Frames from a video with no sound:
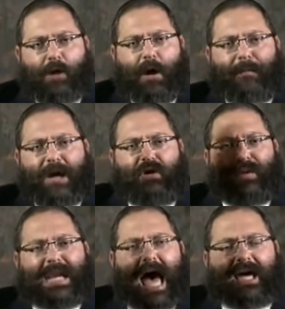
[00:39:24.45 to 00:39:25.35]

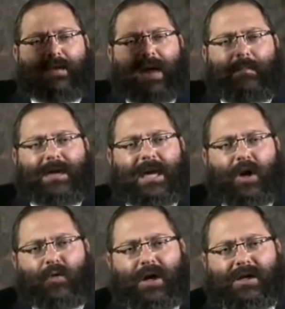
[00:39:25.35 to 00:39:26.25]
Rabbeinu Menachem
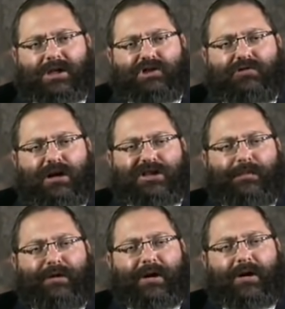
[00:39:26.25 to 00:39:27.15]
HaMeiri in his introduction
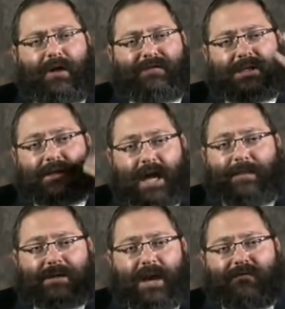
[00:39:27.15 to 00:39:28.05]
to Pirkei Avos
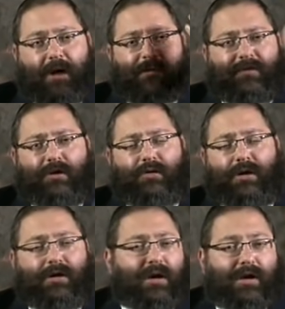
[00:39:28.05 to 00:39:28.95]
claims that Avraham
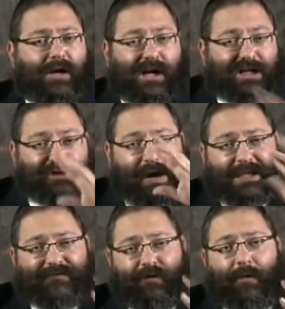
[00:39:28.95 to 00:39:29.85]
Avinu
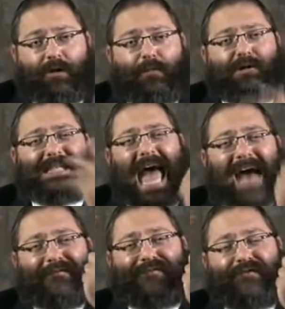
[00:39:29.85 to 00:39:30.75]
transformed almost
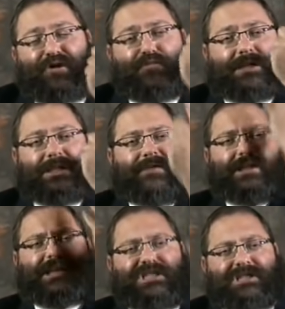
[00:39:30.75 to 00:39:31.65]
half of human
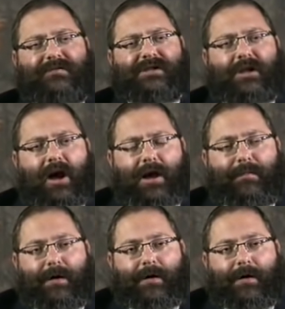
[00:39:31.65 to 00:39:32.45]
civilization of his time.